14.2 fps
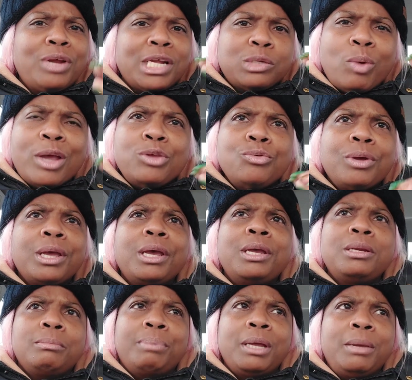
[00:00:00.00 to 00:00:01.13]
that's why you
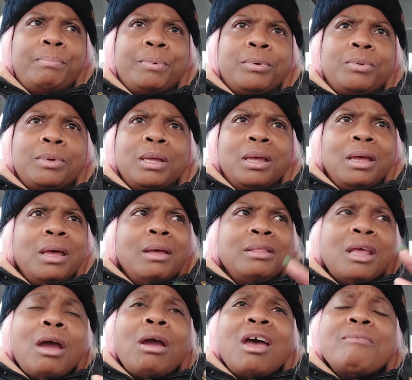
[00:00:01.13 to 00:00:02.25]
Kingdom people,
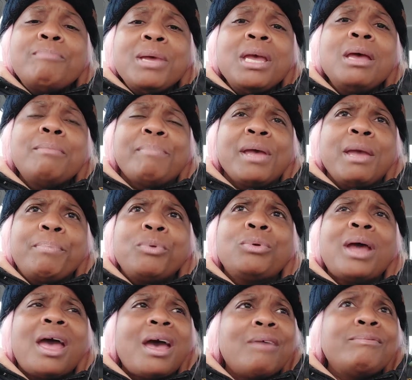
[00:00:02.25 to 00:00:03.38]
there have been people
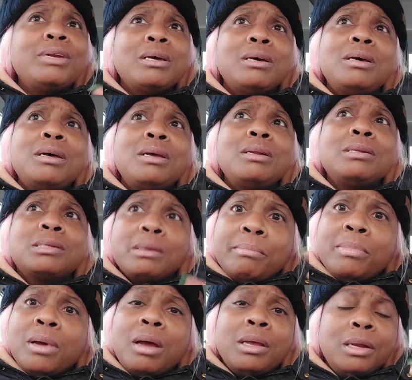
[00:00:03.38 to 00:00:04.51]
that have done
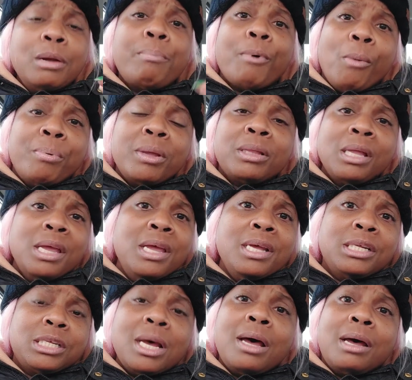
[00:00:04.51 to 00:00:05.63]
some inappropriate
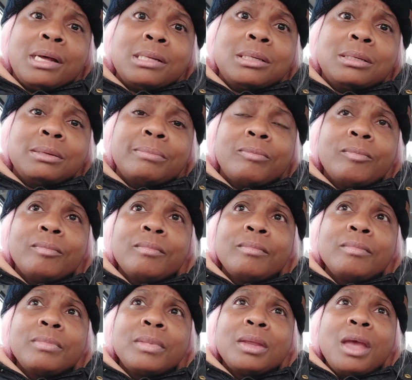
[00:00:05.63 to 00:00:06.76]
things to us,
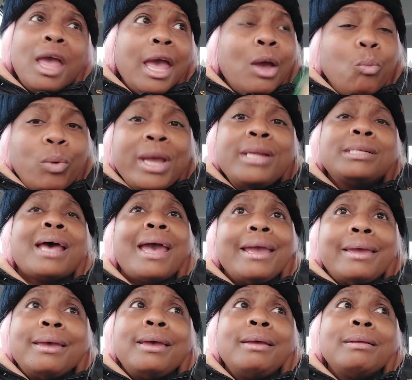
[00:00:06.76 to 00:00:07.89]
and we
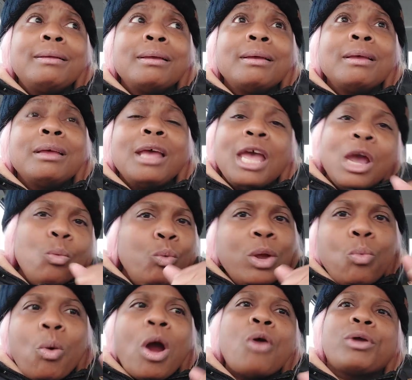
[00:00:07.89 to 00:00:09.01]
take it and we
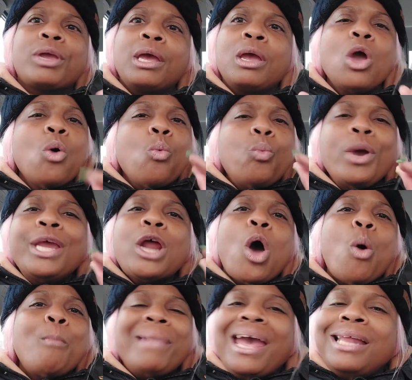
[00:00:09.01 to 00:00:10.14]
work it. We
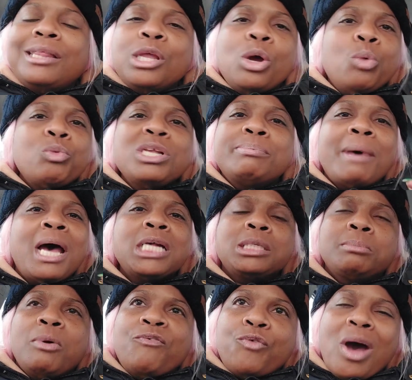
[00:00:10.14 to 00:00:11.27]
don't make them
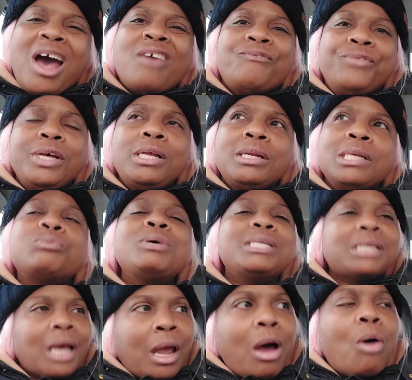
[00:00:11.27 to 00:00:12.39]
responsible for our feelings. We
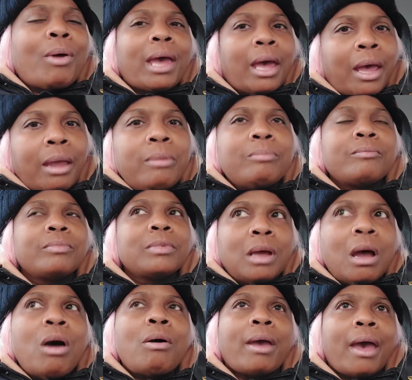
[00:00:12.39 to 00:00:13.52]
say, okay,
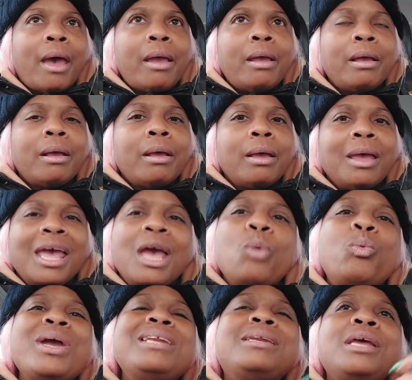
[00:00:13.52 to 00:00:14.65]
okay, and
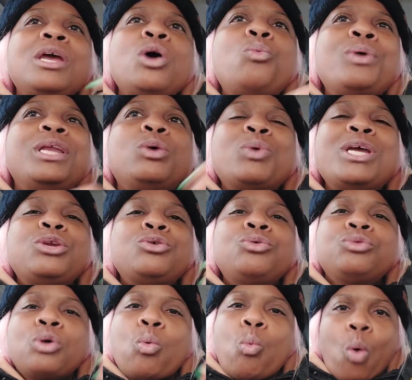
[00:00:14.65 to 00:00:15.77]
we deal with it. We do
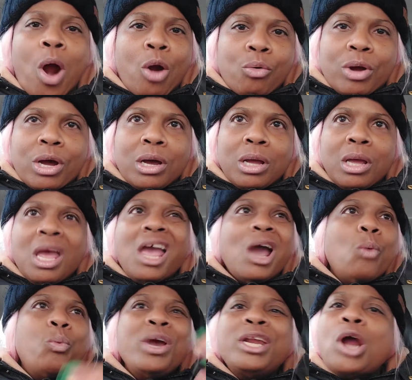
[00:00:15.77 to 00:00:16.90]
the work,
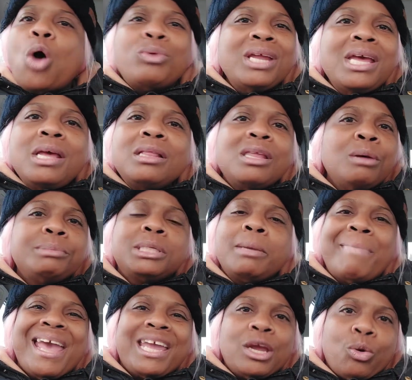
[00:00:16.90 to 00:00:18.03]
and we don't need them to
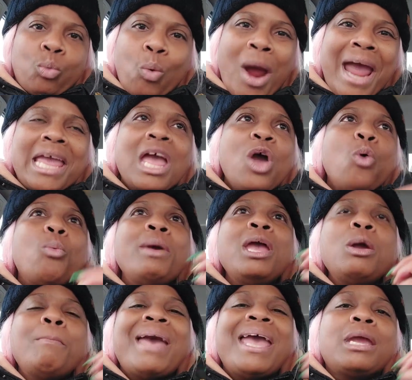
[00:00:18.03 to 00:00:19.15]
make it right. We
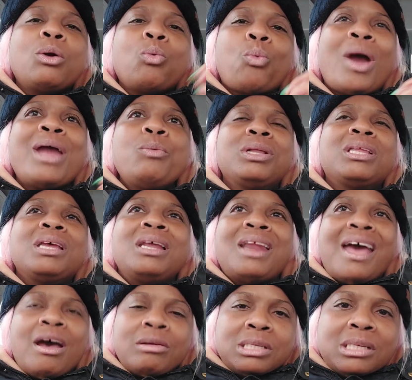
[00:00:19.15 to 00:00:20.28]
make it right within
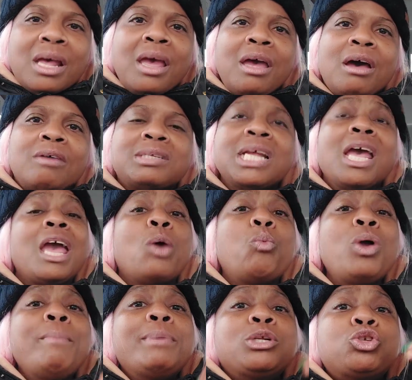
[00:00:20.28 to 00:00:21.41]
ourselves, and
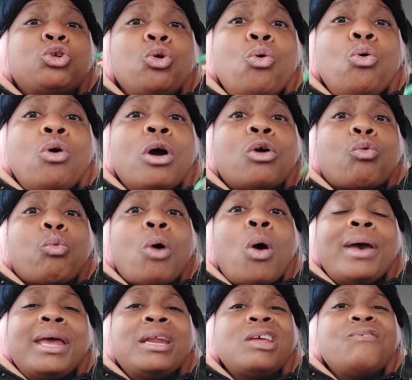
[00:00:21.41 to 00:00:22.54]
we mature, grow,
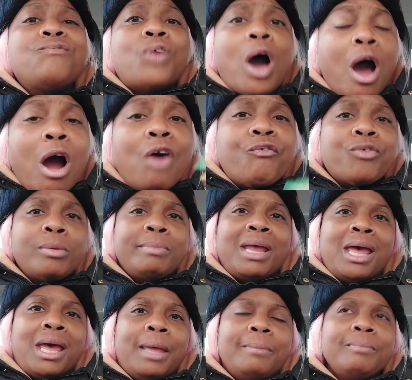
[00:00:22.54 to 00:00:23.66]
and evolve from
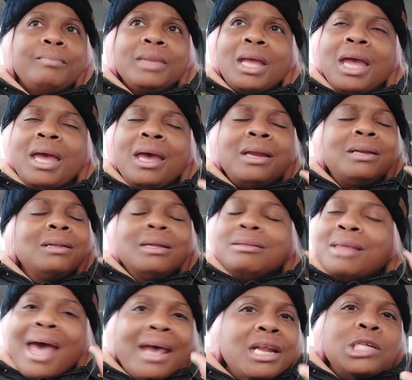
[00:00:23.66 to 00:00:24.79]
that. And
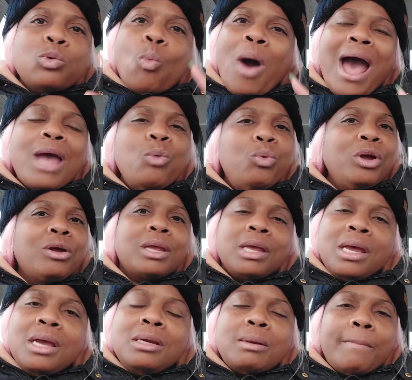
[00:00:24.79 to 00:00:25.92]
that is why we're
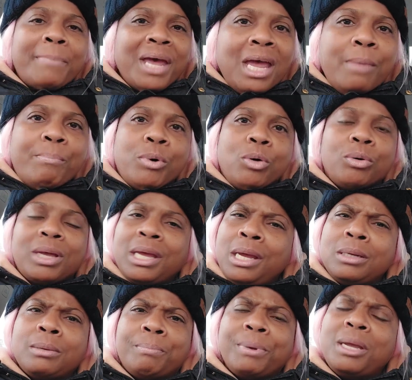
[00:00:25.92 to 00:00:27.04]
Kingdom people,
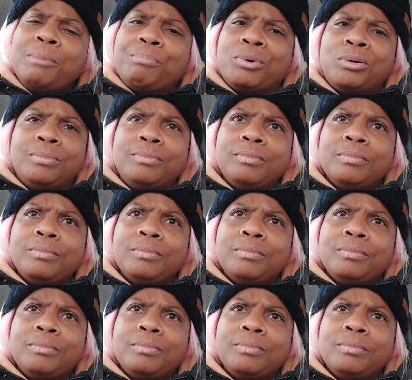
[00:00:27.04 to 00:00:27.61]
Kingdom people.